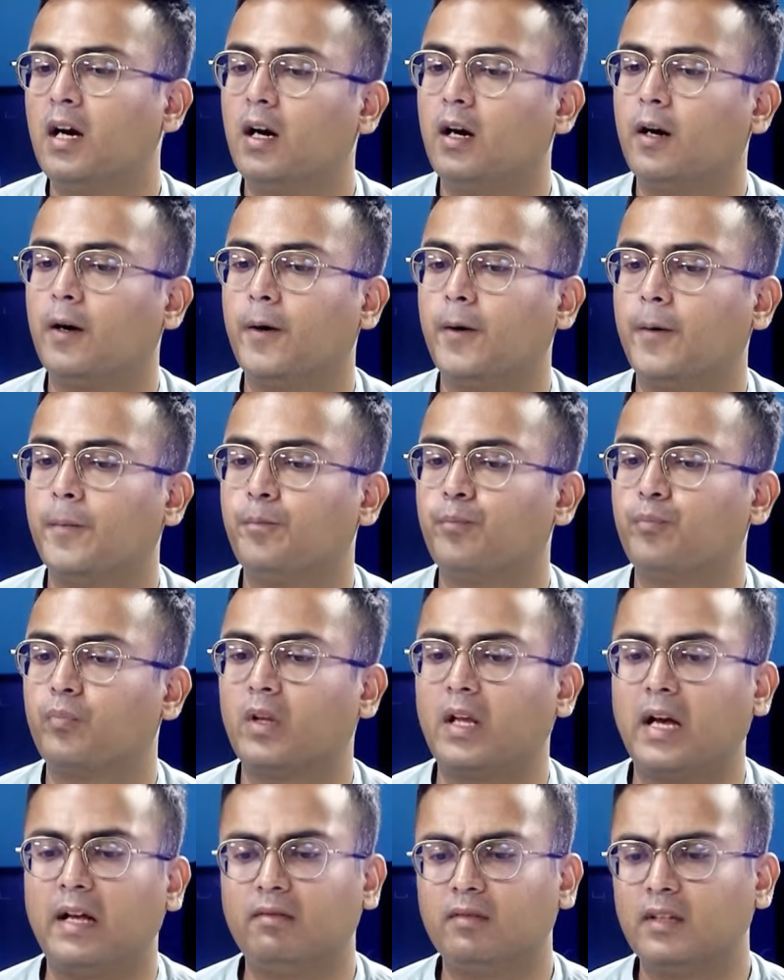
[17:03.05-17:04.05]

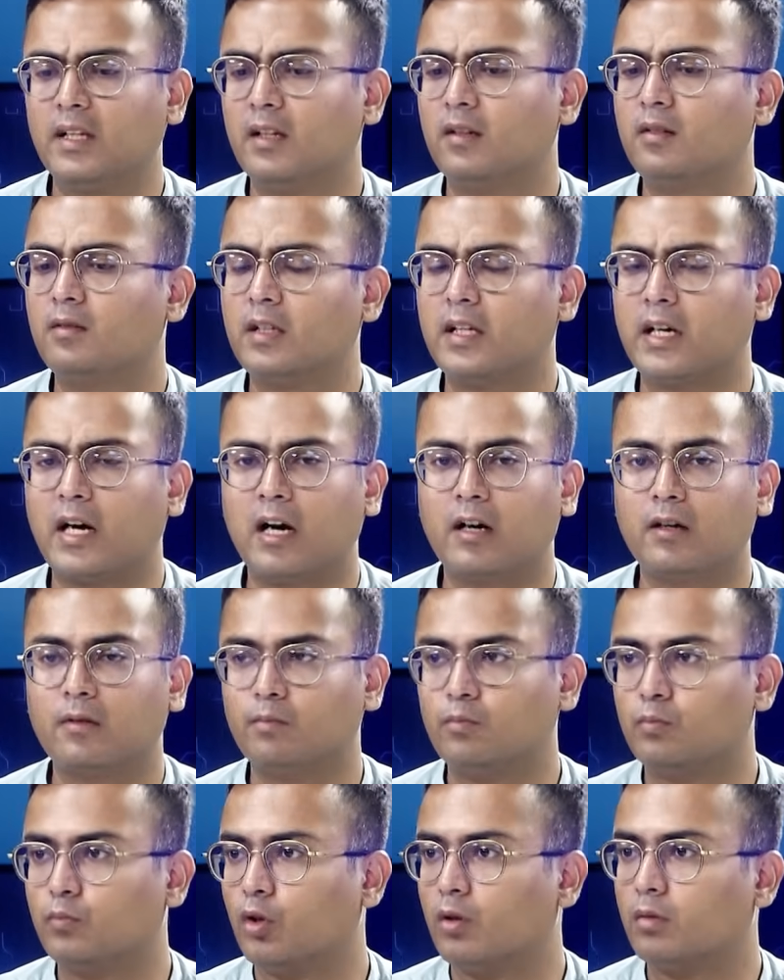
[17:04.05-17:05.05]
And then there are
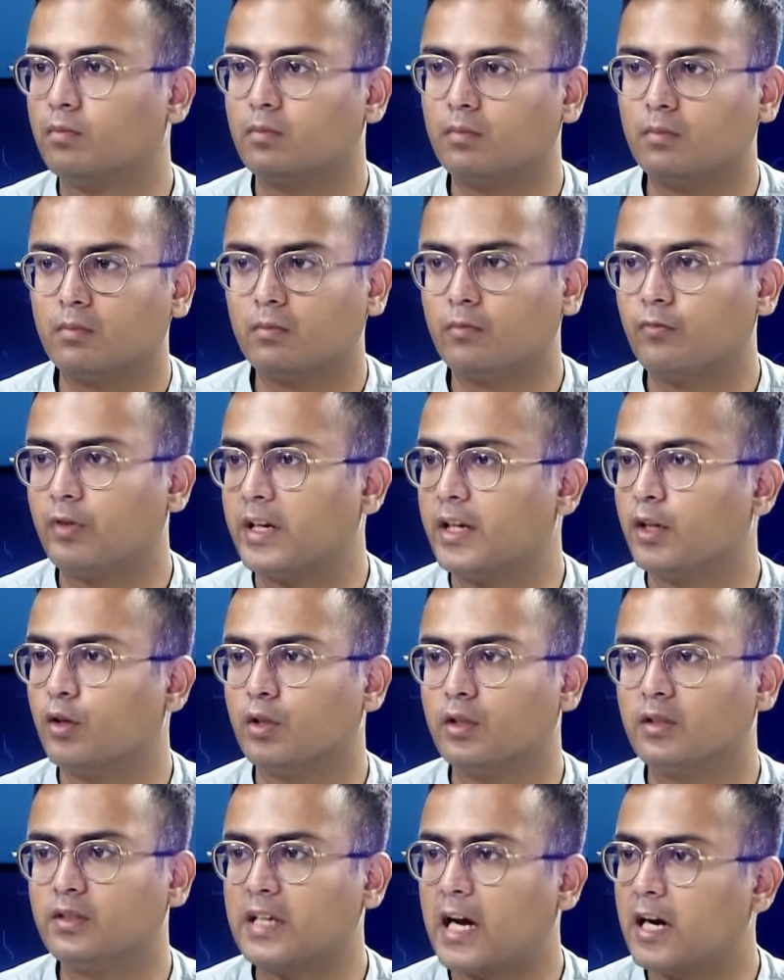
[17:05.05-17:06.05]
very
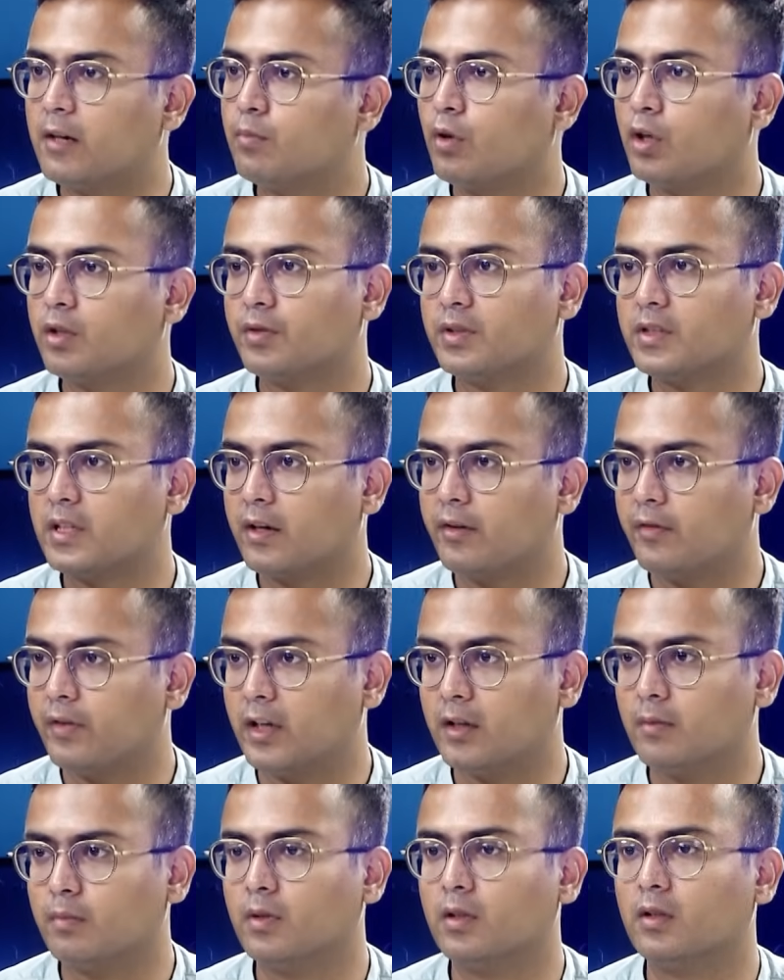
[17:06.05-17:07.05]
good chatbots which are
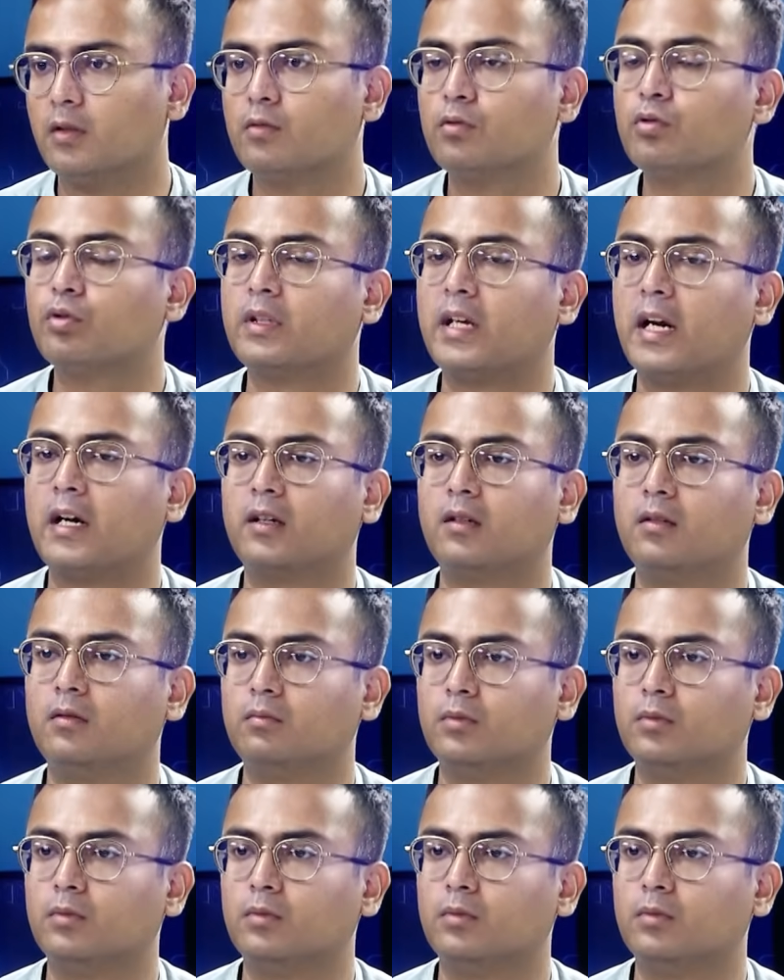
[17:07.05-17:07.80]
available so that